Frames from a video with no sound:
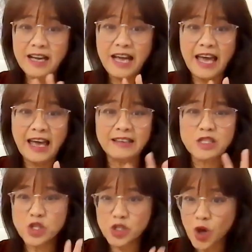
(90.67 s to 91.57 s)
and
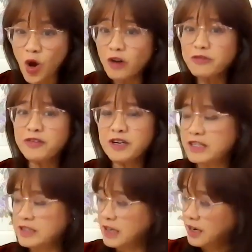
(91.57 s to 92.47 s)
soft
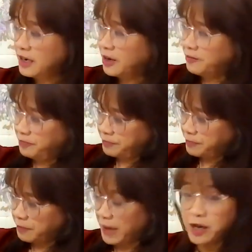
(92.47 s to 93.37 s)

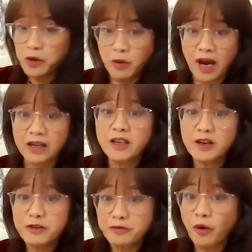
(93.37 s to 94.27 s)
background
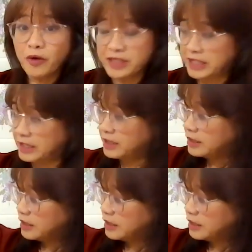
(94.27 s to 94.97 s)
for the